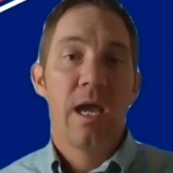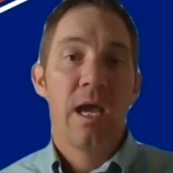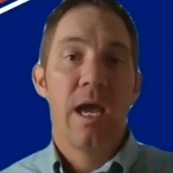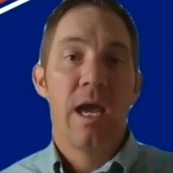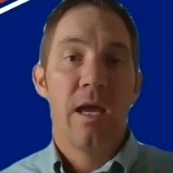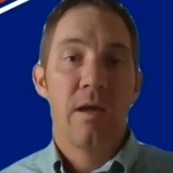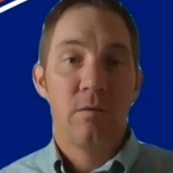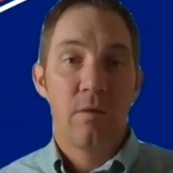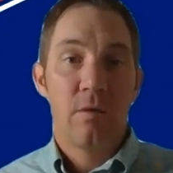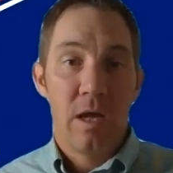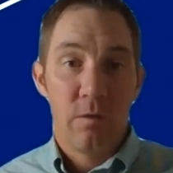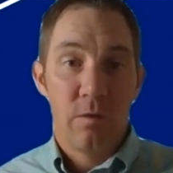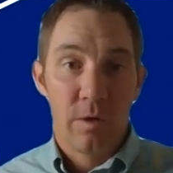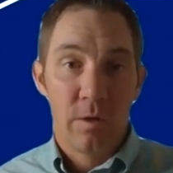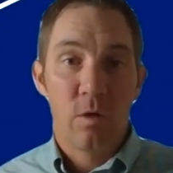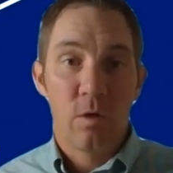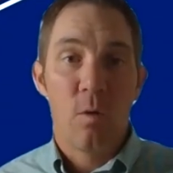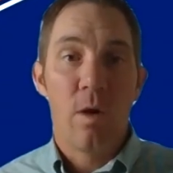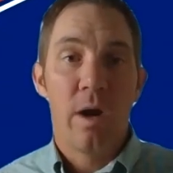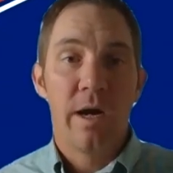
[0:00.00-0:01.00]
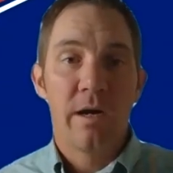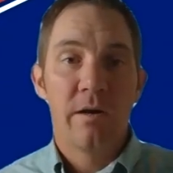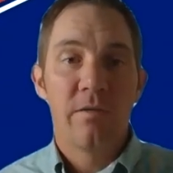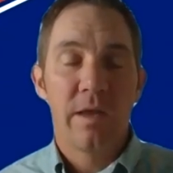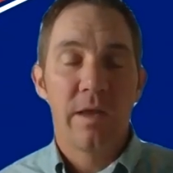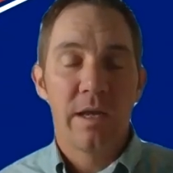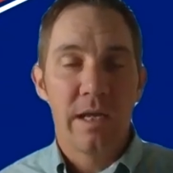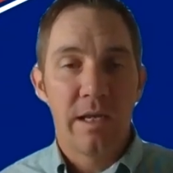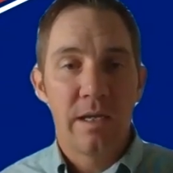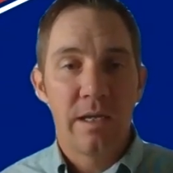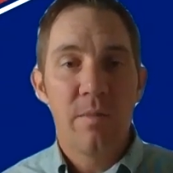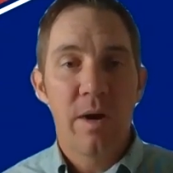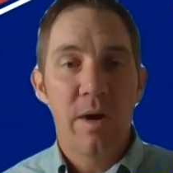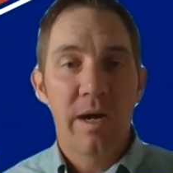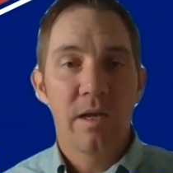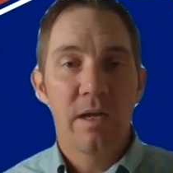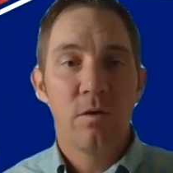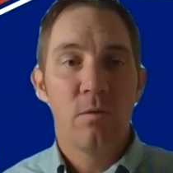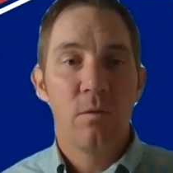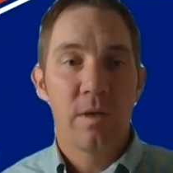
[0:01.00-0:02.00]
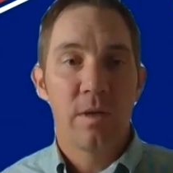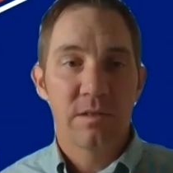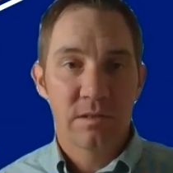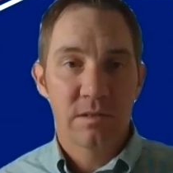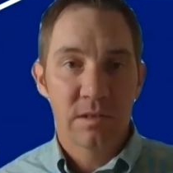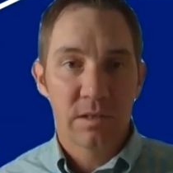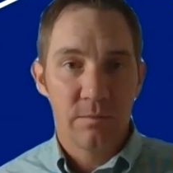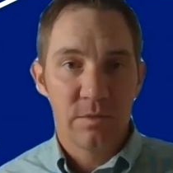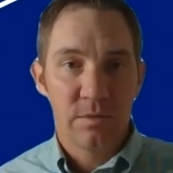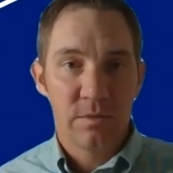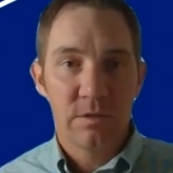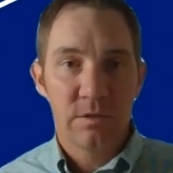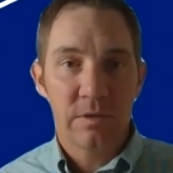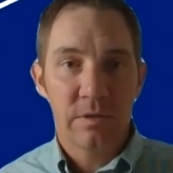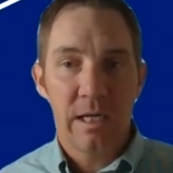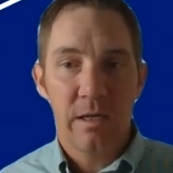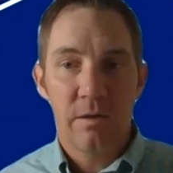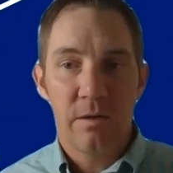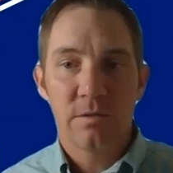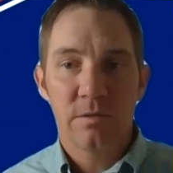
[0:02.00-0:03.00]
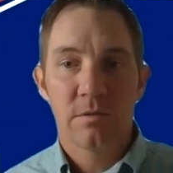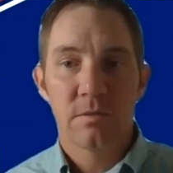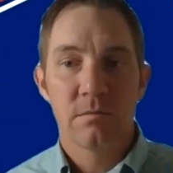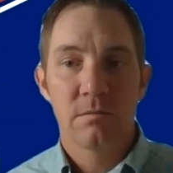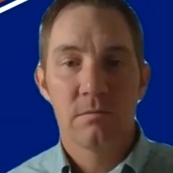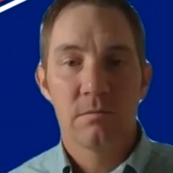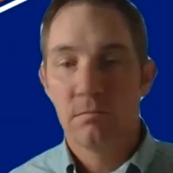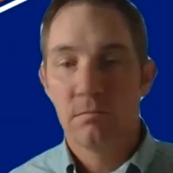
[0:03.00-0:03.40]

and require that anybody who wants to come to your house